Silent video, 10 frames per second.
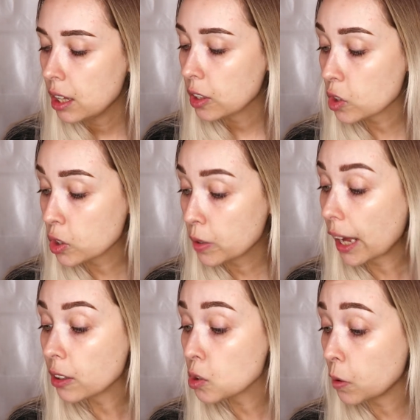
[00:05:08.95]
There's also
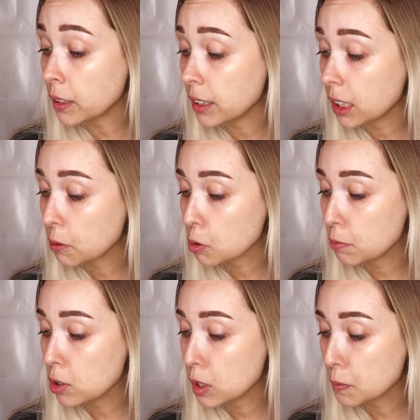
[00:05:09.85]
Allantoin in here, which would
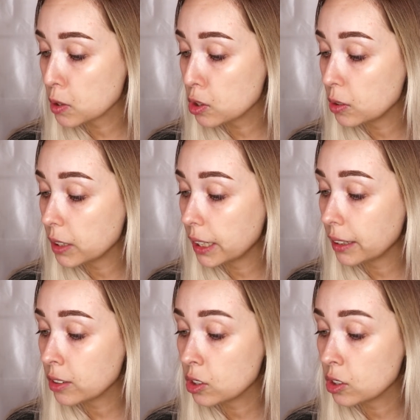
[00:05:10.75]
be super soothing.